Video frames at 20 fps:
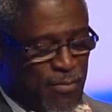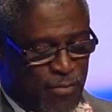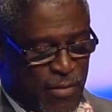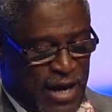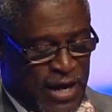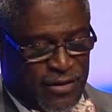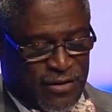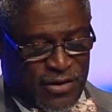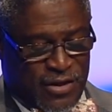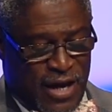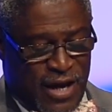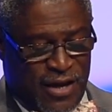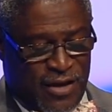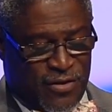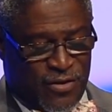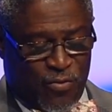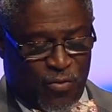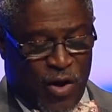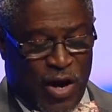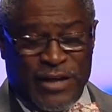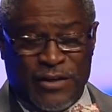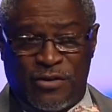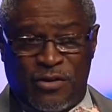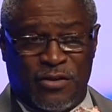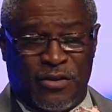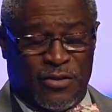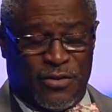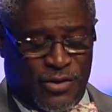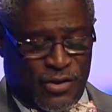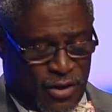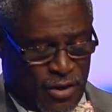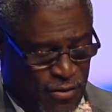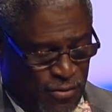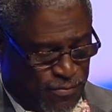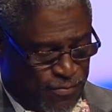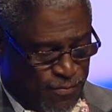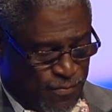maintain the right to do so.